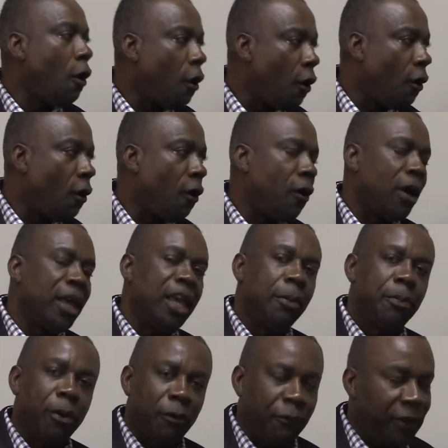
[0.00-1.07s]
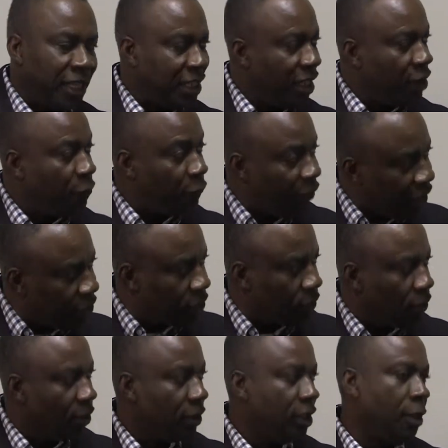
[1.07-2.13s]
or a prophetic
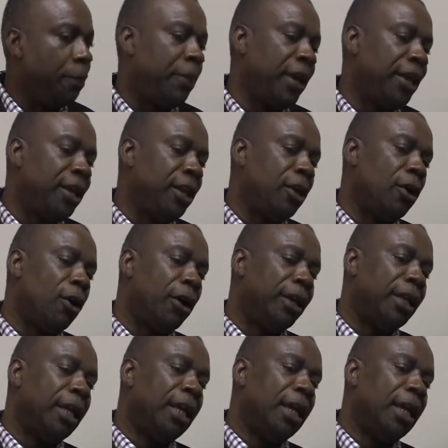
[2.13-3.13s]
vessel, depending on